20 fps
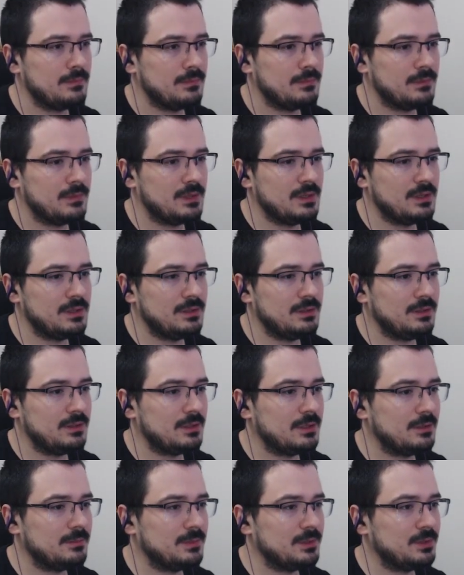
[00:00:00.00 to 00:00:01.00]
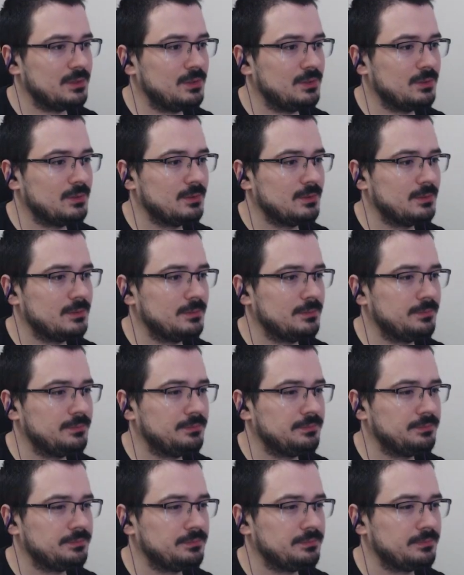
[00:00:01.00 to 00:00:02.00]
And the helmet too.
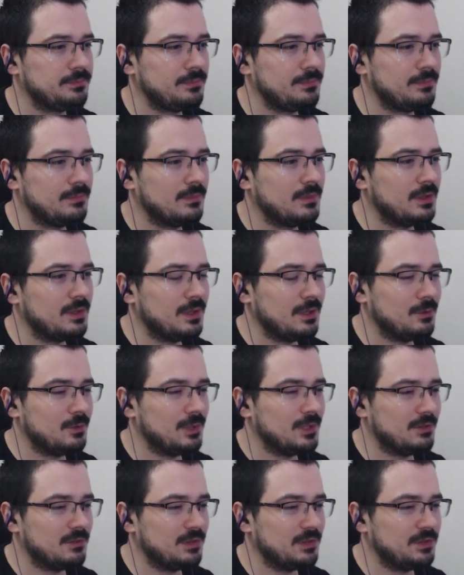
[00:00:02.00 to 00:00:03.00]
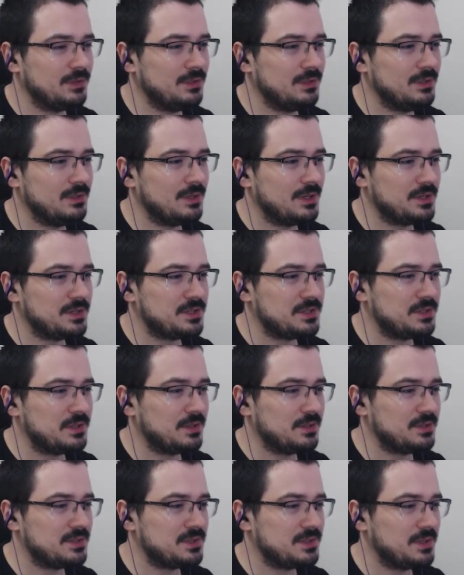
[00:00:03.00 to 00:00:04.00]
Okay, whatever, the rest
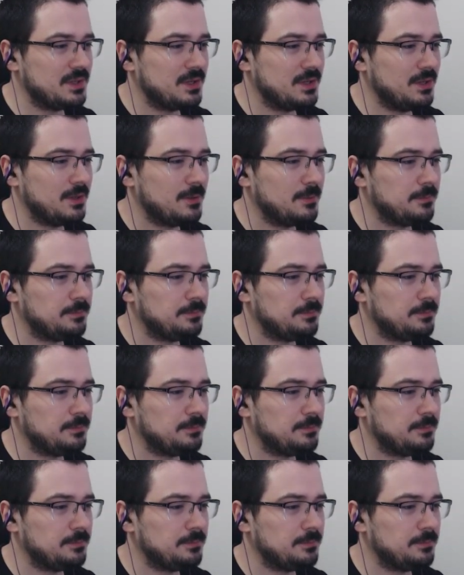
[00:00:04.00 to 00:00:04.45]
can stay.